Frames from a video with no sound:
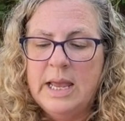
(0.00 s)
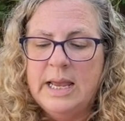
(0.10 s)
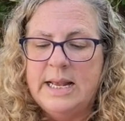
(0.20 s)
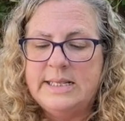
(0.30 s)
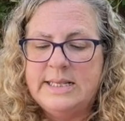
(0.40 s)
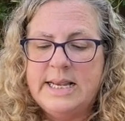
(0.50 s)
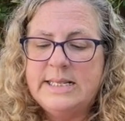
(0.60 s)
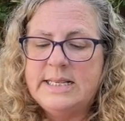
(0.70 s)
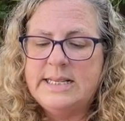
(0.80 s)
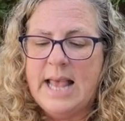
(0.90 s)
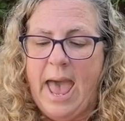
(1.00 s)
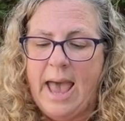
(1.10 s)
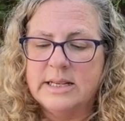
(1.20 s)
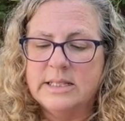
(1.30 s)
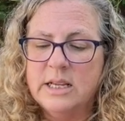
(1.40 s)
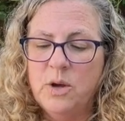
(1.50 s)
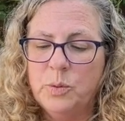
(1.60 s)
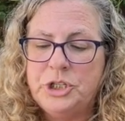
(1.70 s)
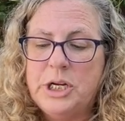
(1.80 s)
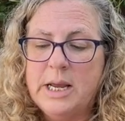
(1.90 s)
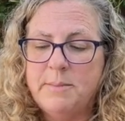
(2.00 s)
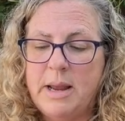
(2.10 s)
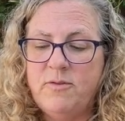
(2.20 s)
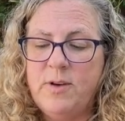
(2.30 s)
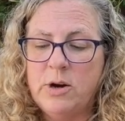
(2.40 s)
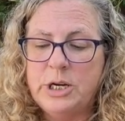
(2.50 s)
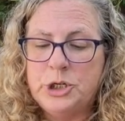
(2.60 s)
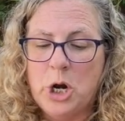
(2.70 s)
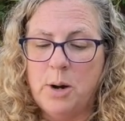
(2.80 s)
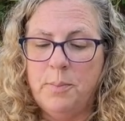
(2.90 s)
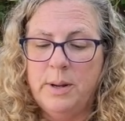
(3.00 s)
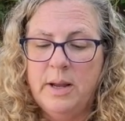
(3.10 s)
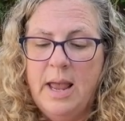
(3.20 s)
He seized his axe, which he had made very sharp,